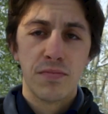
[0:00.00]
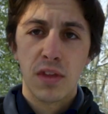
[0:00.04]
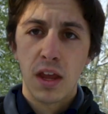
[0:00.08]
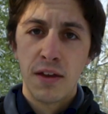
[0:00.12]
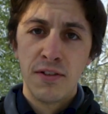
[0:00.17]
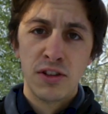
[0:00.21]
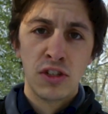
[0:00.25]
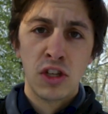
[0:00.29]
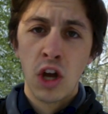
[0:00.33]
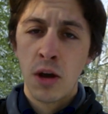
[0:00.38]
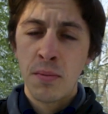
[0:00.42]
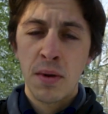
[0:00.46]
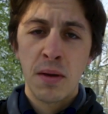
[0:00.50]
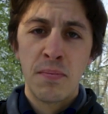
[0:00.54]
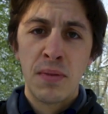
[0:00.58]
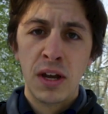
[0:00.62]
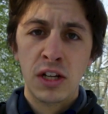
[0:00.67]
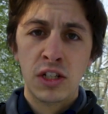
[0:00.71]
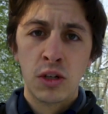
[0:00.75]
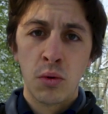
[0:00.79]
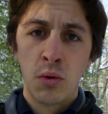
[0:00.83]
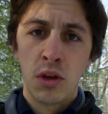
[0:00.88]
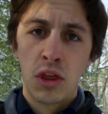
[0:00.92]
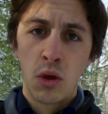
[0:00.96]
If you saw my
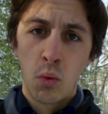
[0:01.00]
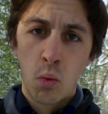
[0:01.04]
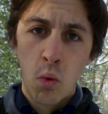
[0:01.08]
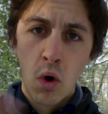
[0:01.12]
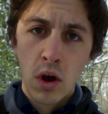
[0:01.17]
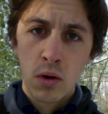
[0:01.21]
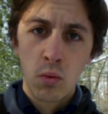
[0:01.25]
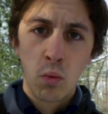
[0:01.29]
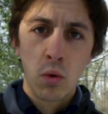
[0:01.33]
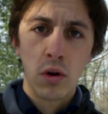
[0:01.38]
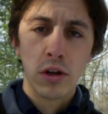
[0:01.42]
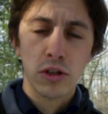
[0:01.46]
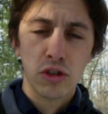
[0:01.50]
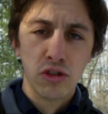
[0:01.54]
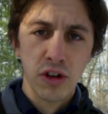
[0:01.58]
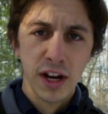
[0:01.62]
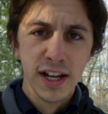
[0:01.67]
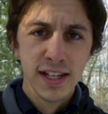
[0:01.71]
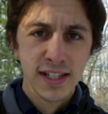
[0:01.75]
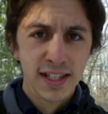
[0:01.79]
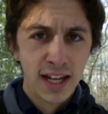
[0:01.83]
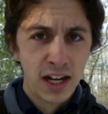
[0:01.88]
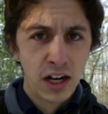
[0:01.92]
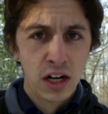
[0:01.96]
picture with the One World
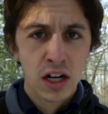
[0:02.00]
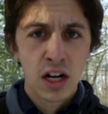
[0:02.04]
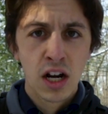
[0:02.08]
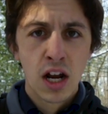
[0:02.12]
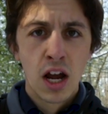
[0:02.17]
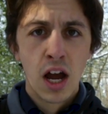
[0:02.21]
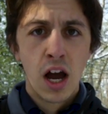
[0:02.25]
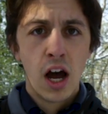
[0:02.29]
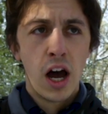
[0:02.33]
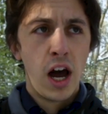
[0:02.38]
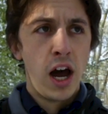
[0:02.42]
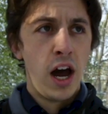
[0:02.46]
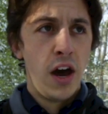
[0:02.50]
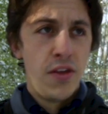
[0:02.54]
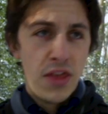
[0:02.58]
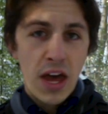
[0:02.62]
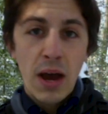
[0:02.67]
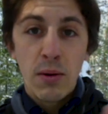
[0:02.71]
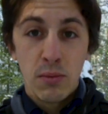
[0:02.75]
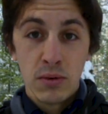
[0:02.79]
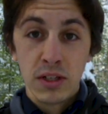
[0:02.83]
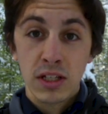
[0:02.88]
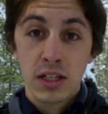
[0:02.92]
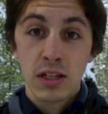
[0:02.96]
Trade Center,
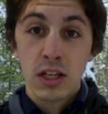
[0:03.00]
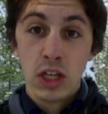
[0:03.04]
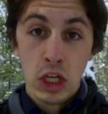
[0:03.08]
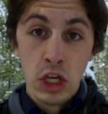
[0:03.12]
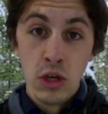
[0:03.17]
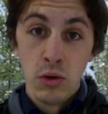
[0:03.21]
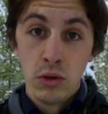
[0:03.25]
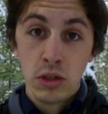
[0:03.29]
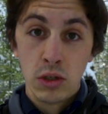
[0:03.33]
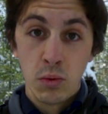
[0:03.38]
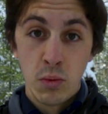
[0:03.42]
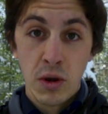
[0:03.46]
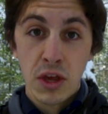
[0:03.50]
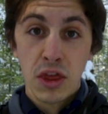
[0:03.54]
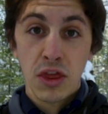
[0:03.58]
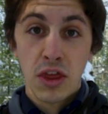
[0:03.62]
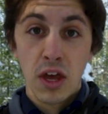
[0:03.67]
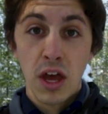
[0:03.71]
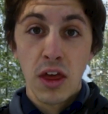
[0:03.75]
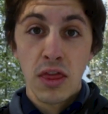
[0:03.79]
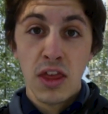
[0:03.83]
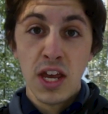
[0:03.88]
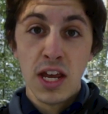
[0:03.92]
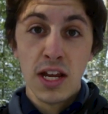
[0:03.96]
that was used with
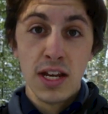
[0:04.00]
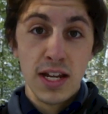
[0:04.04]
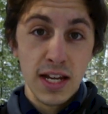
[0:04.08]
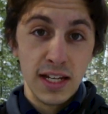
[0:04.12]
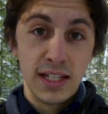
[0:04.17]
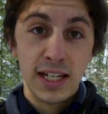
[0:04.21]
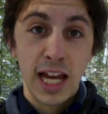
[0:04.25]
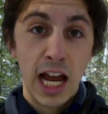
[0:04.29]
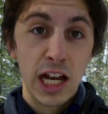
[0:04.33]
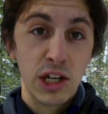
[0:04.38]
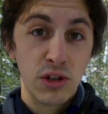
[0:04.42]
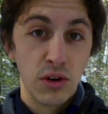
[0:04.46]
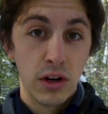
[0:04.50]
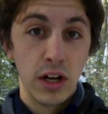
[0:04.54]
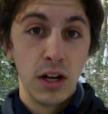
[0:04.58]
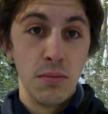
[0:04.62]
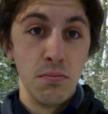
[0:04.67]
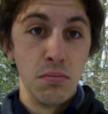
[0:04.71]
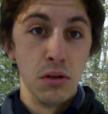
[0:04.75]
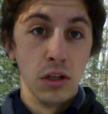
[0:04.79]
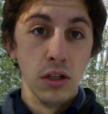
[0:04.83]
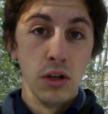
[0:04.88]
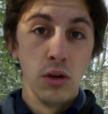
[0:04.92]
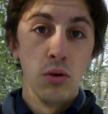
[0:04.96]
the
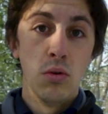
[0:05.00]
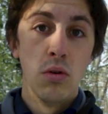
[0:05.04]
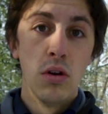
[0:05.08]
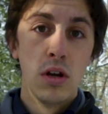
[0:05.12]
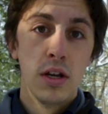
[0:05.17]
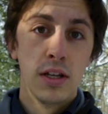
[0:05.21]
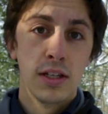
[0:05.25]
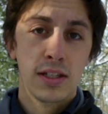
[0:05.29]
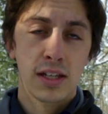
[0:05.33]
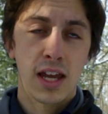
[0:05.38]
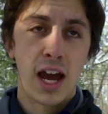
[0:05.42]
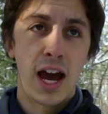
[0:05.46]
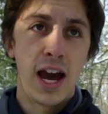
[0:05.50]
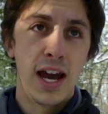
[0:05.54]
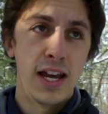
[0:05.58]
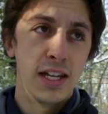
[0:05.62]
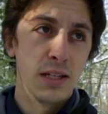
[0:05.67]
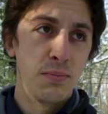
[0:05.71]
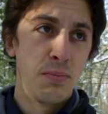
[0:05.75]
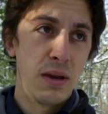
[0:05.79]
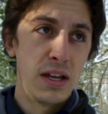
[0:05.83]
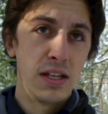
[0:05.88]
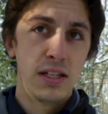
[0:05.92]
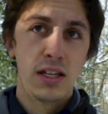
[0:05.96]
desaturated blue
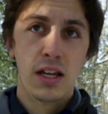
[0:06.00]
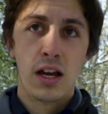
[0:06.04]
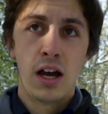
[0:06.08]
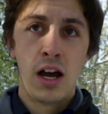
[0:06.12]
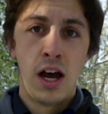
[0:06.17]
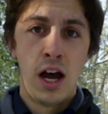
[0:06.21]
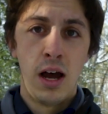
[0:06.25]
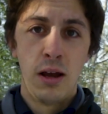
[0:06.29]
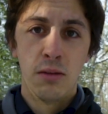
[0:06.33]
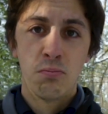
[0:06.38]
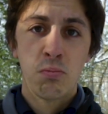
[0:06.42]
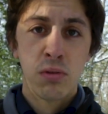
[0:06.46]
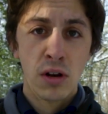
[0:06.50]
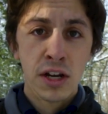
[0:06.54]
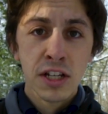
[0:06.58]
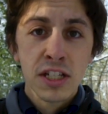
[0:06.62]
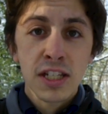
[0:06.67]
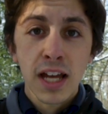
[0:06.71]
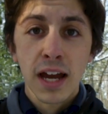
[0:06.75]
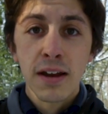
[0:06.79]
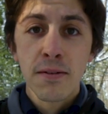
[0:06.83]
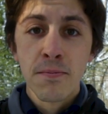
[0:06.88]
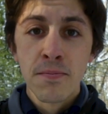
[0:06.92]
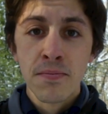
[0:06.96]
skies based
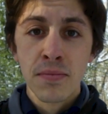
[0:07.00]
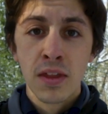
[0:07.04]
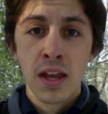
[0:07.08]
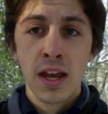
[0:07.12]
preset.